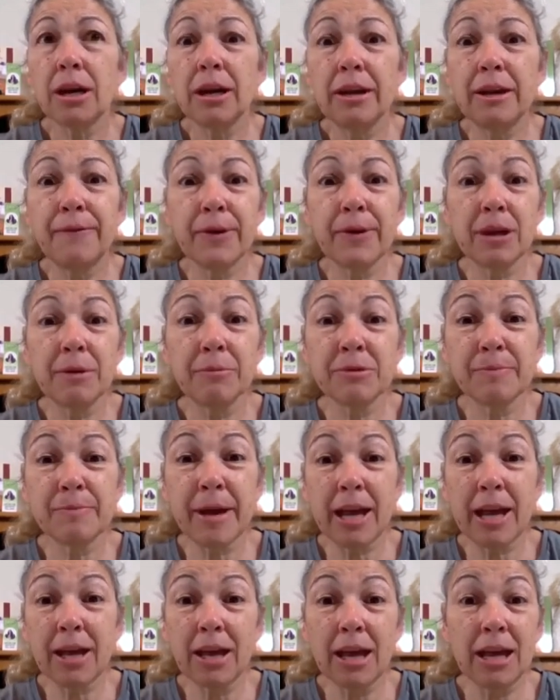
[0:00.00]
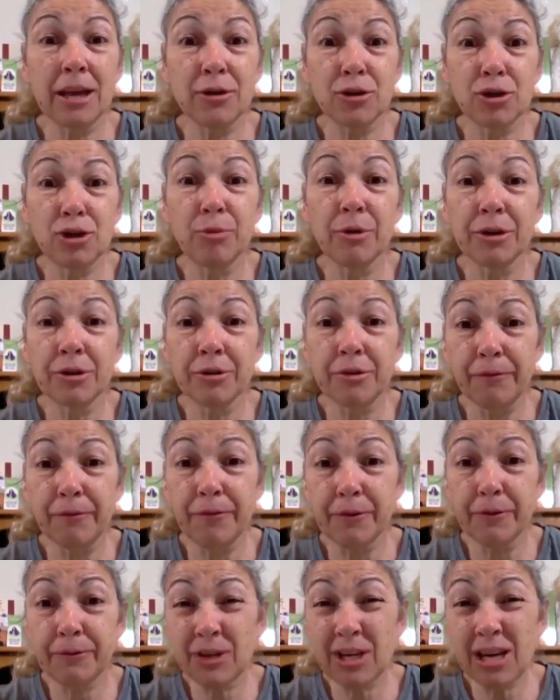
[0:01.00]
If it comes back at
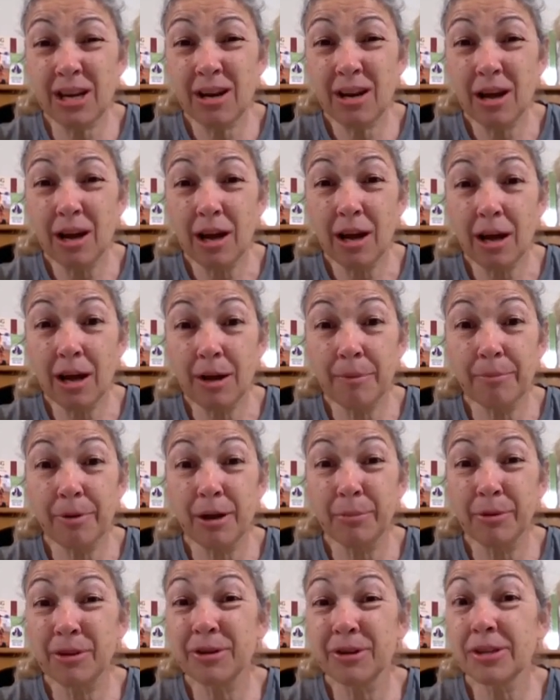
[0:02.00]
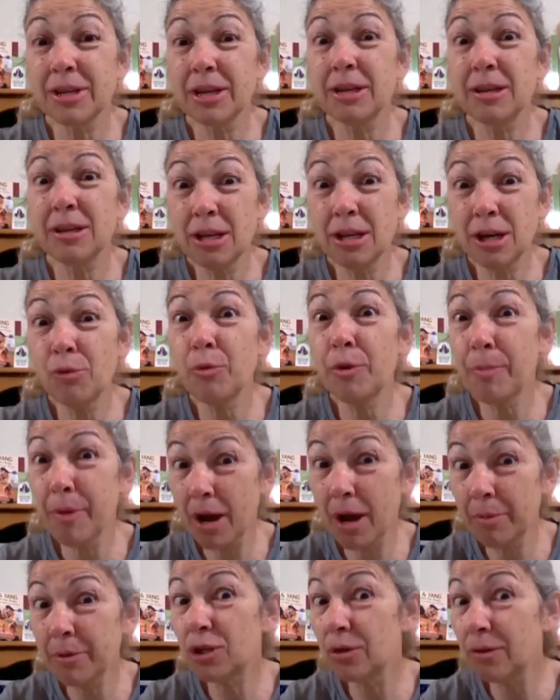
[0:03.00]
250, I'm probably going to say, you know, we
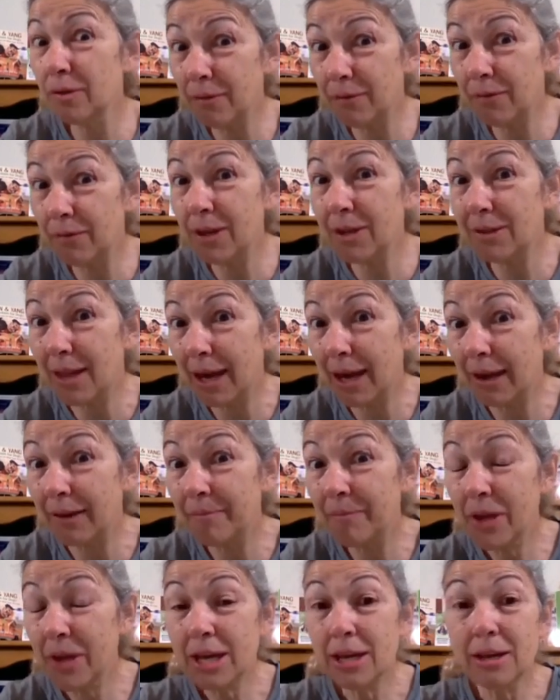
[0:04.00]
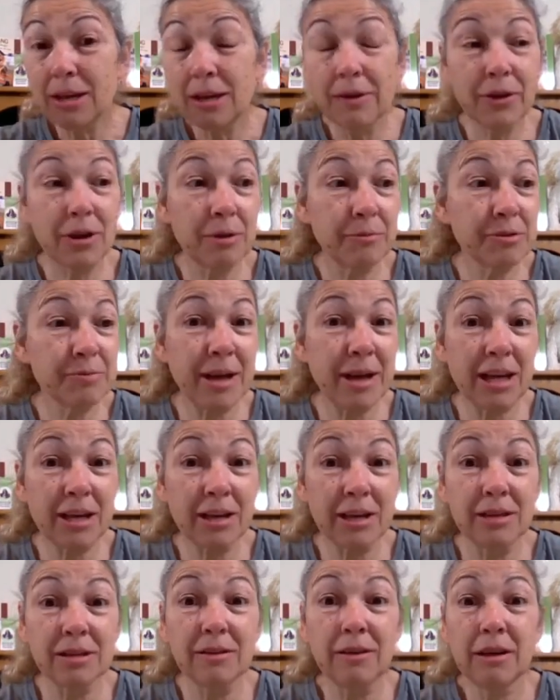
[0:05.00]
probably shouldn't feed that. If it comes back
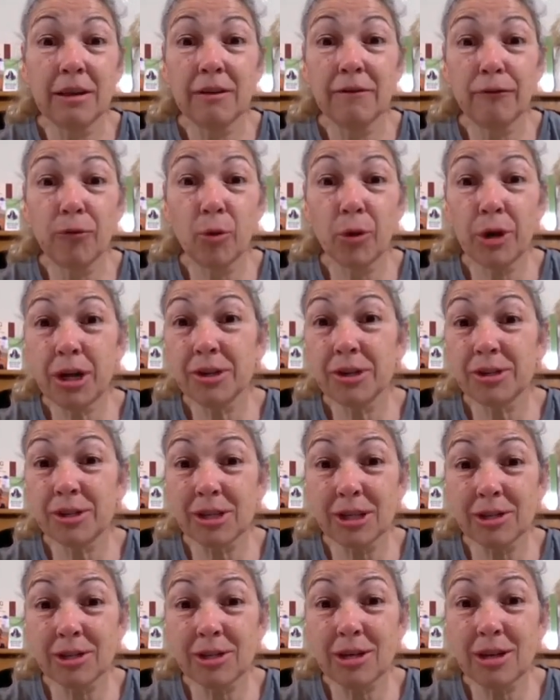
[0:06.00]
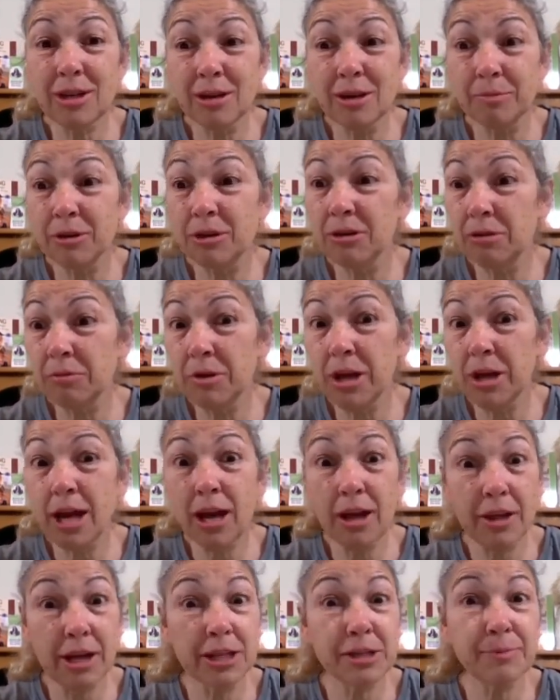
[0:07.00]
at 40 to 60, I'm going to go, yeah,
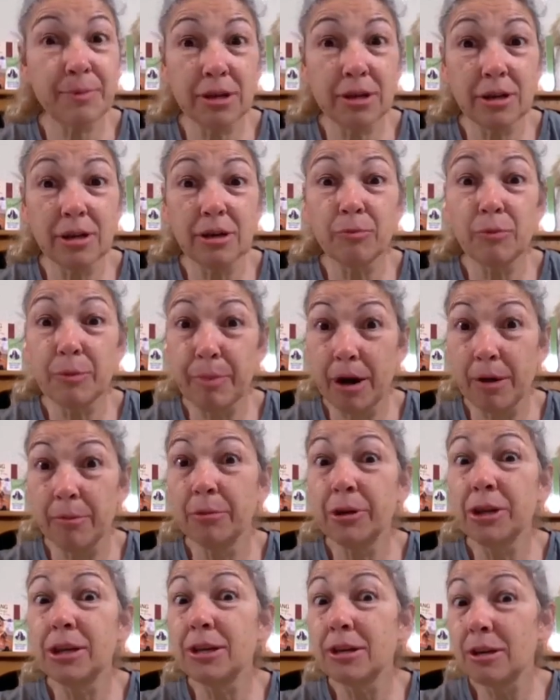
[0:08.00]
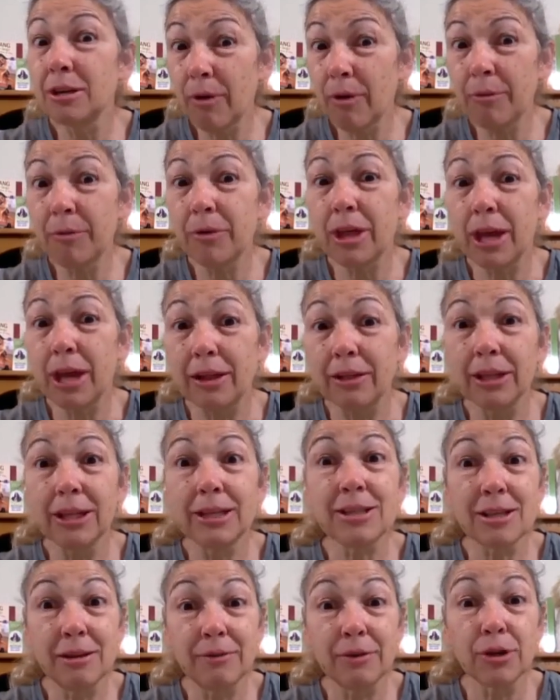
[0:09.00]
that's pretty good. We probably can get away with that.
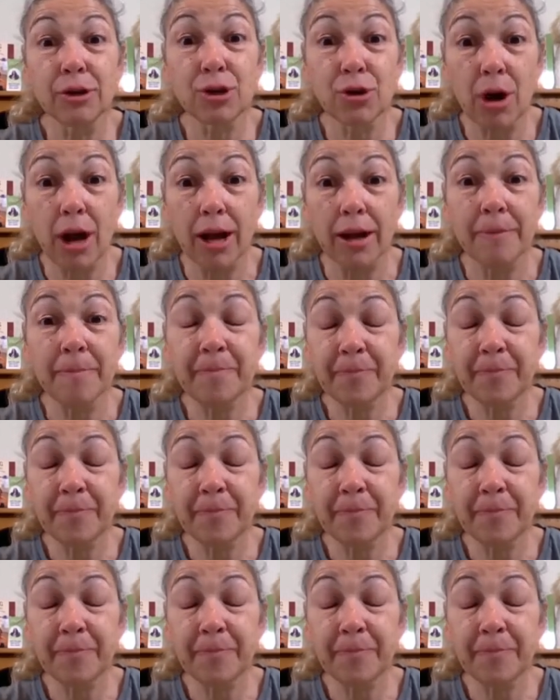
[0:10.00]
Let's give it a try.